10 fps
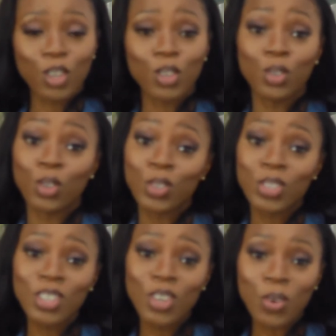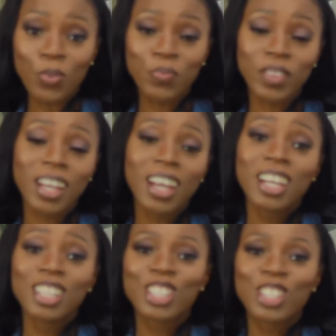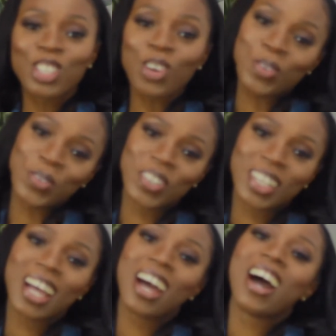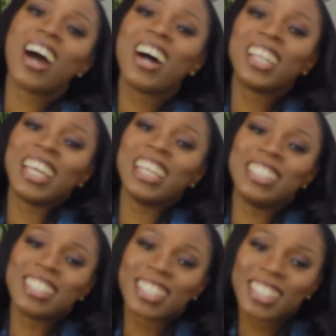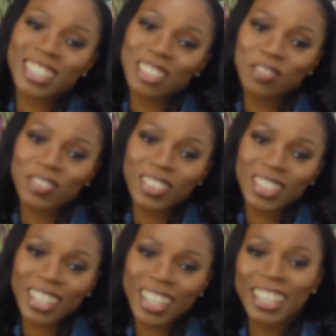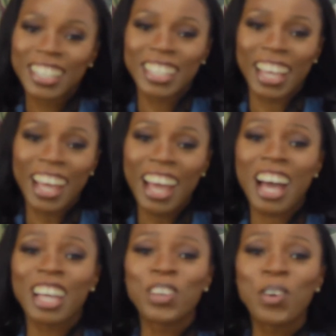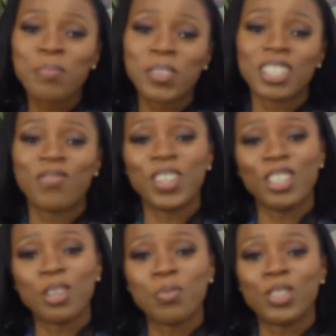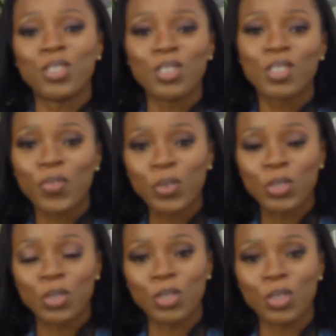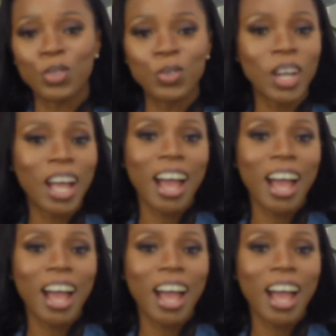you're good to go. So honeys, yeah, I hope this video was useful to you.